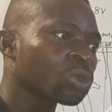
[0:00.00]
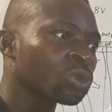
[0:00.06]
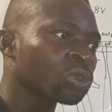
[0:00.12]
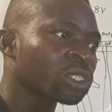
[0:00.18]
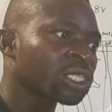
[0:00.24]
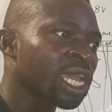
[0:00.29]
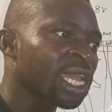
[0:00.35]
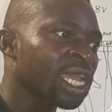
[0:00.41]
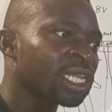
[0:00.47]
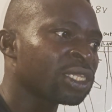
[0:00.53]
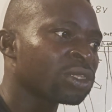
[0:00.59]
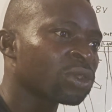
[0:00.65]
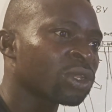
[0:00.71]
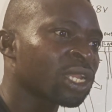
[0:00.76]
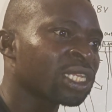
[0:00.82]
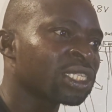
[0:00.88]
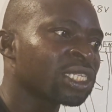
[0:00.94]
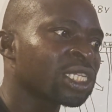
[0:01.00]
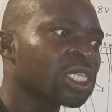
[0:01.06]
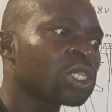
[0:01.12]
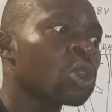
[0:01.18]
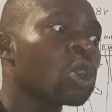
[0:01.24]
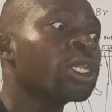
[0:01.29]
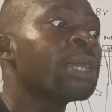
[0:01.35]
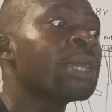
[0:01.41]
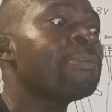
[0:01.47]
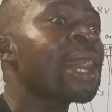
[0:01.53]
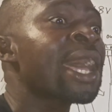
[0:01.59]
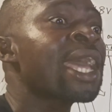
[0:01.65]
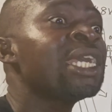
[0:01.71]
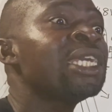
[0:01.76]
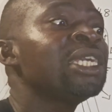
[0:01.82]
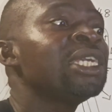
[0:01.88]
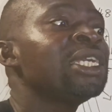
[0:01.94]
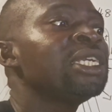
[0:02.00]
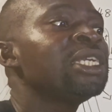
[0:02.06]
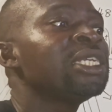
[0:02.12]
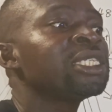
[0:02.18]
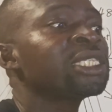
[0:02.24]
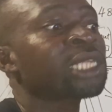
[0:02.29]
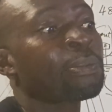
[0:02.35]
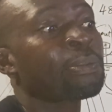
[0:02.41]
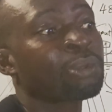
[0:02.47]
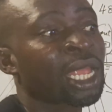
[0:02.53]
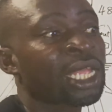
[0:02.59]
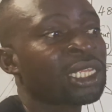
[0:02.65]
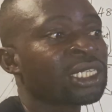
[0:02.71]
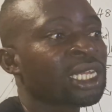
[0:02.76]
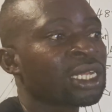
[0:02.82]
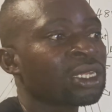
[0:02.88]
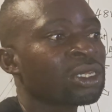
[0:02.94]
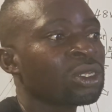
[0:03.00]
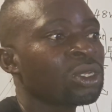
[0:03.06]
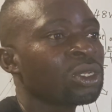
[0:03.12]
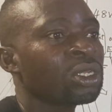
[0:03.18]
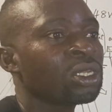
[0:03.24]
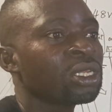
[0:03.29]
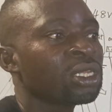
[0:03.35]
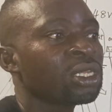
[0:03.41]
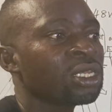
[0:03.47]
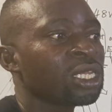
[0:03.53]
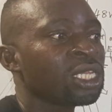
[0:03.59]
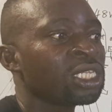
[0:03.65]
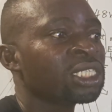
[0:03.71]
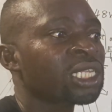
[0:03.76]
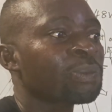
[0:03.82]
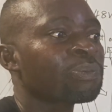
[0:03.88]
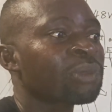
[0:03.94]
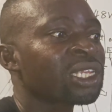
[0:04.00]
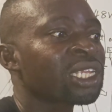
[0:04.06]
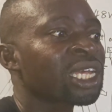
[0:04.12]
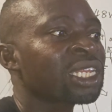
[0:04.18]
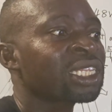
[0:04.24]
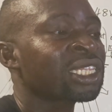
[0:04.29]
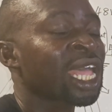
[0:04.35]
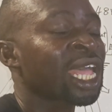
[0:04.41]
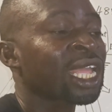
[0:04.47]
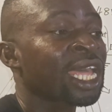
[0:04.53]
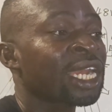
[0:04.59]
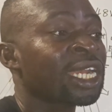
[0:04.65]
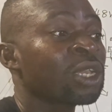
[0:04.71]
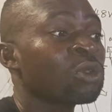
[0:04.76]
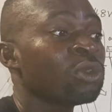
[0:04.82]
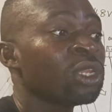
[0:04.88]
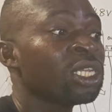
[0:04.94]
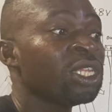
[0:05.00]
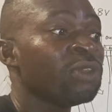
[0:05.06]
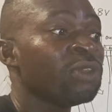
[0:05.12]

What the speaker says: sign or that take it, or they buy stabilizer, a stabilizer that can regulate